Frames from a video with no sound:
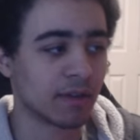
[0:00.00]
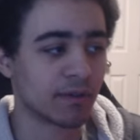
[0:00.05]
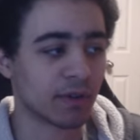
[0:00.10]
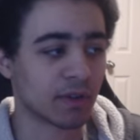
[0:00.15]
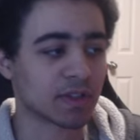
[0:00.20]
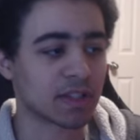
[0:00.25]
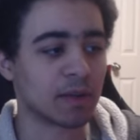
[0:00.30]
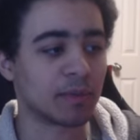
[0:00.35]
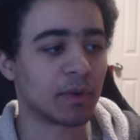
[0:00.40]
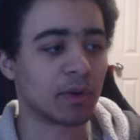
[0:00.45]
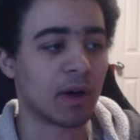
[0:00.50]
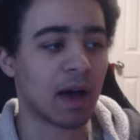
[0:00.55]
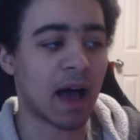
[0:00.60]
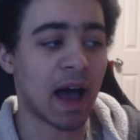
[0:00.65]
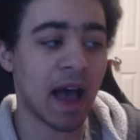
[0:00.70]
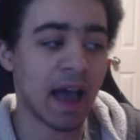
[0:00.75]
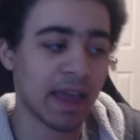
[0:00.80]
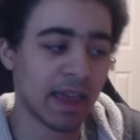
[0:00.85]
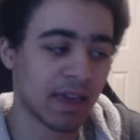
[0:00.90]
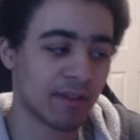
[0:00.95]
For example,
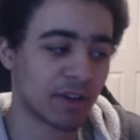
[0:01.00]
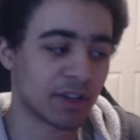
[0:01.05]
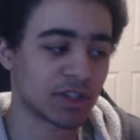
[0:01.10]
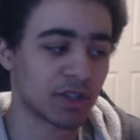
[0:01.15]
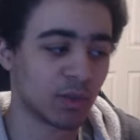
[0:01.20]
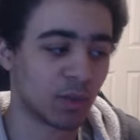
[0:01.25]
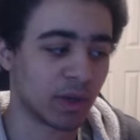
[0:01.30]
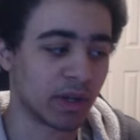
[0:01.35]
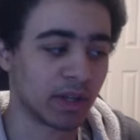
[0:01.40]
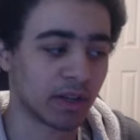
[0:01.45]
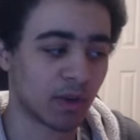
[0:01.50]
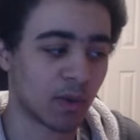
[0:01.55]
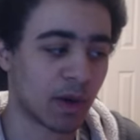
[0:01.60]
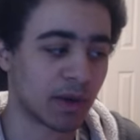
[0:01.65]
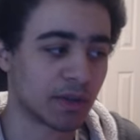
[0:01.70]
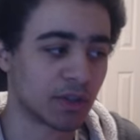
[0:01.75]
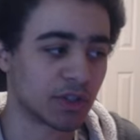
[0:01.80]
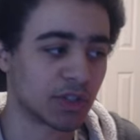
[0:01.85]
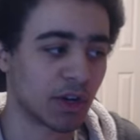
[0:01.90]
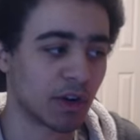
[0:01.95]
I have actually went and
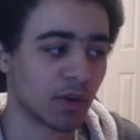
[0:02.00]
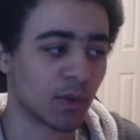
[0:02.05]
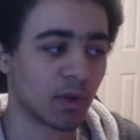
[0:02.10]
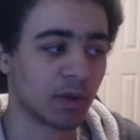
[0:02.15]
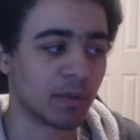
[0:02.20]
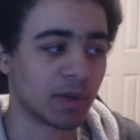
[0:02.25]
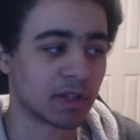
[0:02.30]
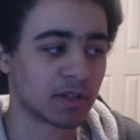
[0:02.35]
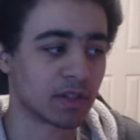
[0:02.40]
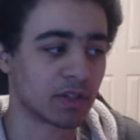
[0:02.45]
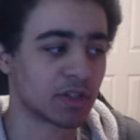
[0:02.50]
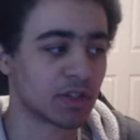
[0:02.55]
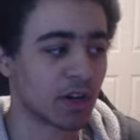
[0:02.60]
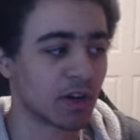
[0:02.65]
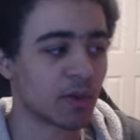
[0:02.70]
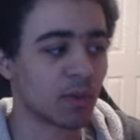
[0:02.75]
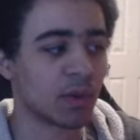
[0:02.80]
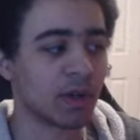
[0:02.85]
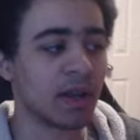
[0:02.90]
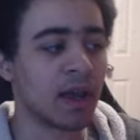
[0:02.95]
acquired the Shark one because the
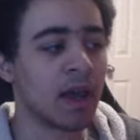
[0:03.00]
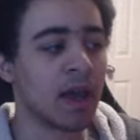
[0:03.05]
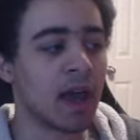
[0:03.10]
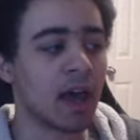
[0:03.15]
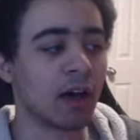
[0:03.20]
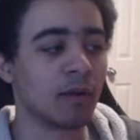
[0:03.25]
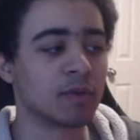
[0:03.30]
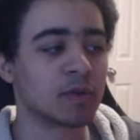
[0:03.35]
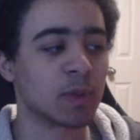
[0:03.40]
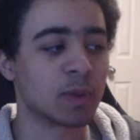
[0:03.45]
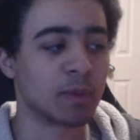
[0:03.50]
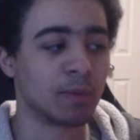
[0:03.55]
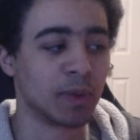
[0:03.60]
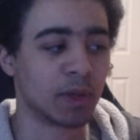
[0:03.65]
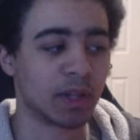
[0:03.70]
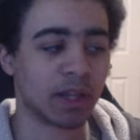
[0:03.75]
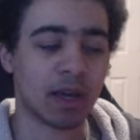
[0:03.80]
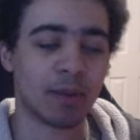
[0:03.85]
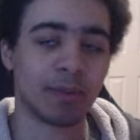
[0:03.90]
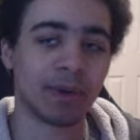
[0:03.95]
Shark one helps with
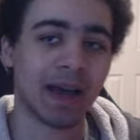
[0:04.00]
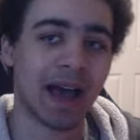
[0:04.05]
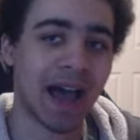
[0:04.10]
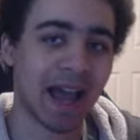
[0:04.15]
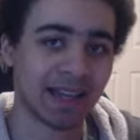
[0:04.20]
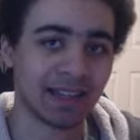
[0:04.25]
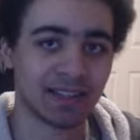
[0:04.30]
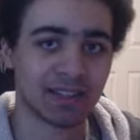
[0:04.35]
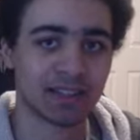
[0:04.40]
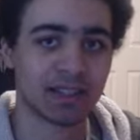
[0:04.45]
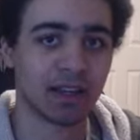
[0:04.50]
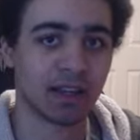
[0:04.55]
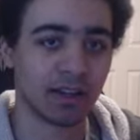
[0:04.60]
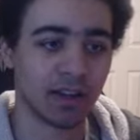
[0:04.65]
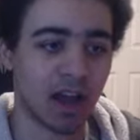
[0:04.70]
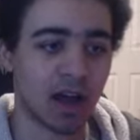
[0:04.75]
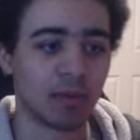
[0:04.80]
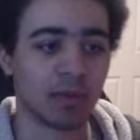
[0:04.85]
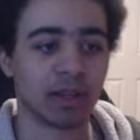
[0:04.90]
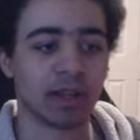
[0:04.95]
building up an Ice
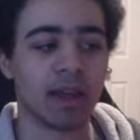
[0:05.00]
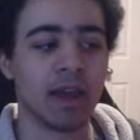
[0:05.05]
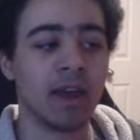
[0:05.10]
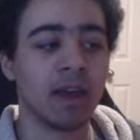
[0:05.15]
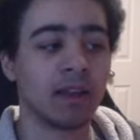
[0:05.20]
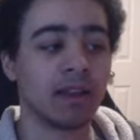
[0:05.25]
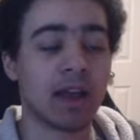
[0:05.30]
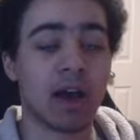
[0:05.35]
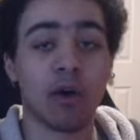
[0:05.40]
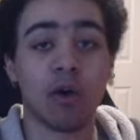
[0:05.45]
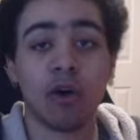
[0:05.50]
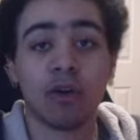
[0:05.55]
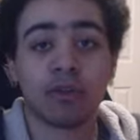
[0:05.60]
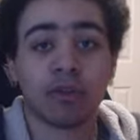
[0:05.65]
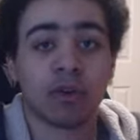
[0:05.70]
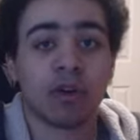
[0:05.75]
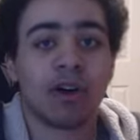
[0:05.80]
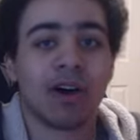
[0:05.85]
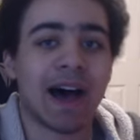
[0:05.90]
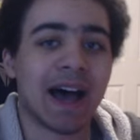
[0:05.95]
Anomaly. Now,
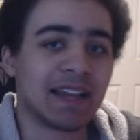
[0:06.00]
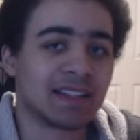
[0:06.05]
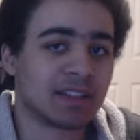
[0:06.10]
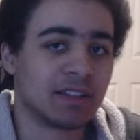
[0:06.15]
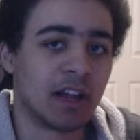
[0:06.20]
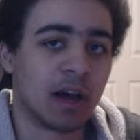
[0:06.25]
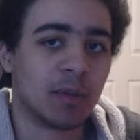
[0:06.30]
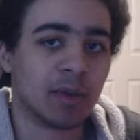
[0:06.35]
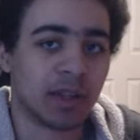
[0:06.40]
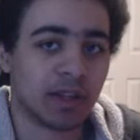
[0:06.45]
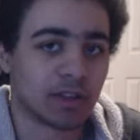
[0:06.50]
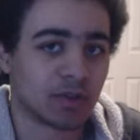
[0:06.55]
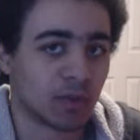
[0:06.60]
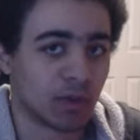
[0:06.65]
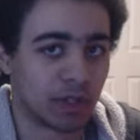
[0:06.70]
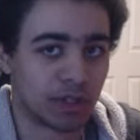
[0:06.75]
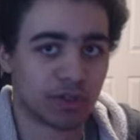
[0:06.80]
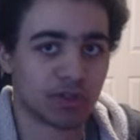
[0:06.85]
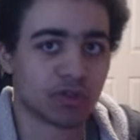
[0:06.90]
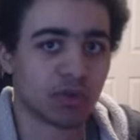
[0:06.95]
overall, Ice Anomaly is
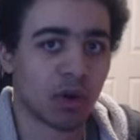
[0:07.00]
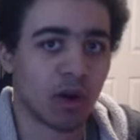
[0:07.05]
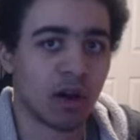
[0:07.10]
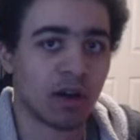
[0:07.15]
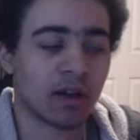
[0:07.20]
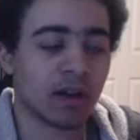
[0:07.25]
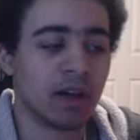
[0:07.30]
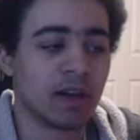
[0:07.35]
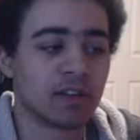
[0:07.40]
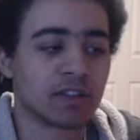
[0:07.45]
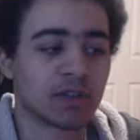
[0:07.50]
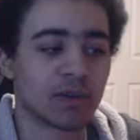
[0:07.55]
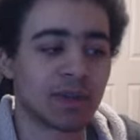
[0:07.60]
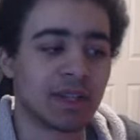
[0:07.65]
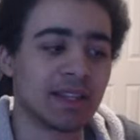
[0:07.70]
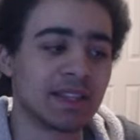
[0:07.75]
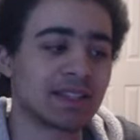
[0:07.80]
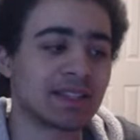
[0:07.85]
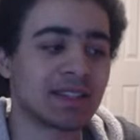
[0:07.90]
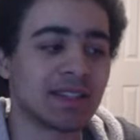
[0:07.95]
really strong, so
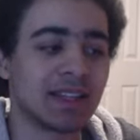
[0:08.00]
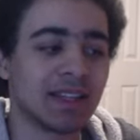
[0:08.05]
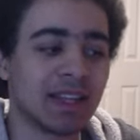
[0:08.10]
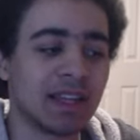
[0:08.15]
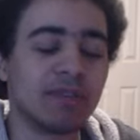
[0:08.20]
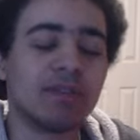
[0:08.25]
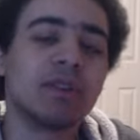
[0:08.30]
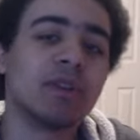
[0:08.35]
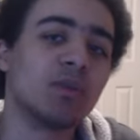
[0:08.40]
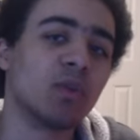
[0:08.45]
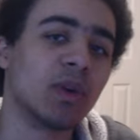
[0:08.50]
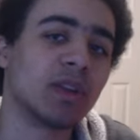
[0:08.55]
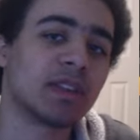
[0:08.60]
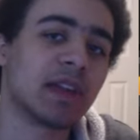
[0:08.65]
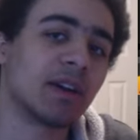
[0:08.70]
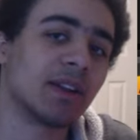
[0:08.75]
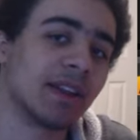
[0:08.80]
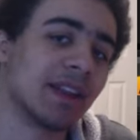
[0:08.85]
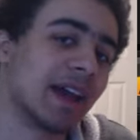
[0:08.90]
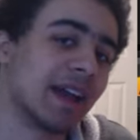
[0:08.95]
this, even
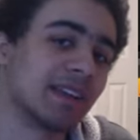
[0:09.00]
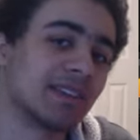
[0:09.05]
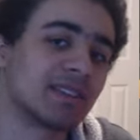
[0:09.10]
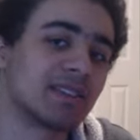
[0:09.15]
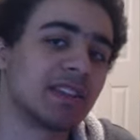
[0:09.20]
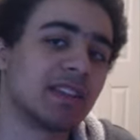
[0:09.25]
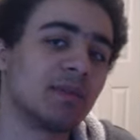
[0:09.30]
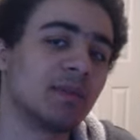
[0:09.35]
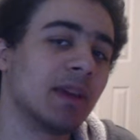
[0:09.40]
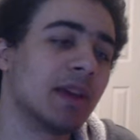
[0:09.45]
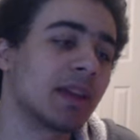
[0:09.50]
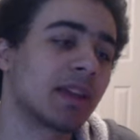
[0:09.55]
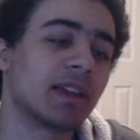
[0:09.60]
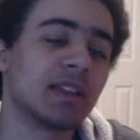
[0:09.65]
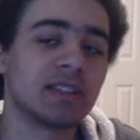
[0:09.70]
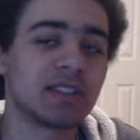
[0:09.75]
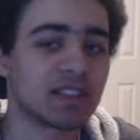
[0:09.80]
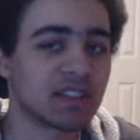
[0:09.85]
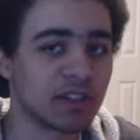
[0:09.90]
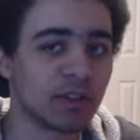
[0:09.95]
without an Ice team,
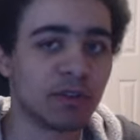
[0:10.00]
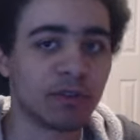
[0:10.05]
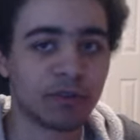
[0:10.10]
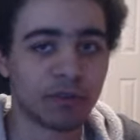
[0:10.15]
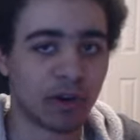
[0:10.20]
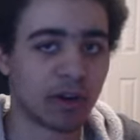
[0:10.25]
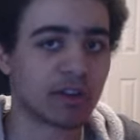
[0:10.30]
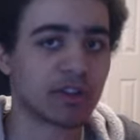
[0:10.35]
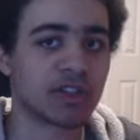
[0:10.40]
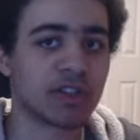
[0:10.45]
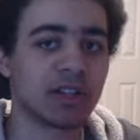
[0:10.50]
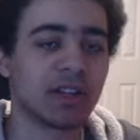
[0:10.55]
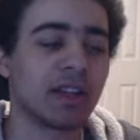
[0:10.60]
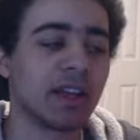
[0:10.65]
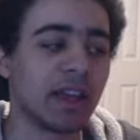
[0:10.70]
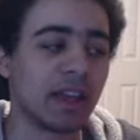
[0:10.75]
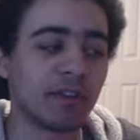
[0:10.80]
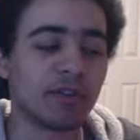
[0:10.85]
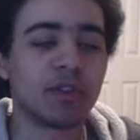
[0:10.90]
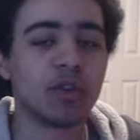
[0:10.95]
can still
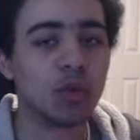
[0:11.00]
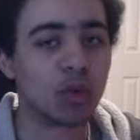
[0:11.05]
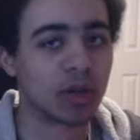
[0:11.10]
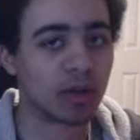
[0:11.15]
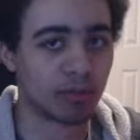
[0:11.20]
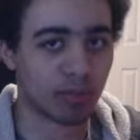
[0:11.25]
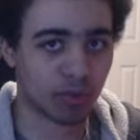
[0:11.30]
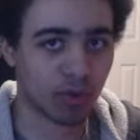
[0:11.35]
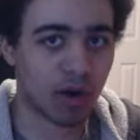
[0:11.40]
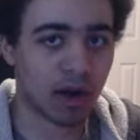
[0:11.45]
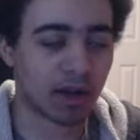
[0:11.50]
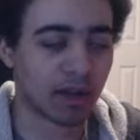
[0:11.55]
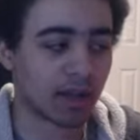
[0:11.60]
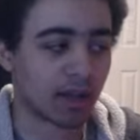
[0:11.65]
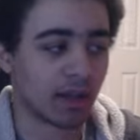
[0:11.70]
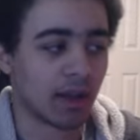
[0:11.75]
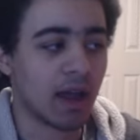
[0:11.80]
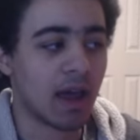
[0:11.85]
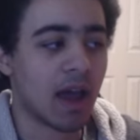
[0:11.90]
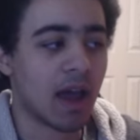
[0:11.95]
function if you can proc it.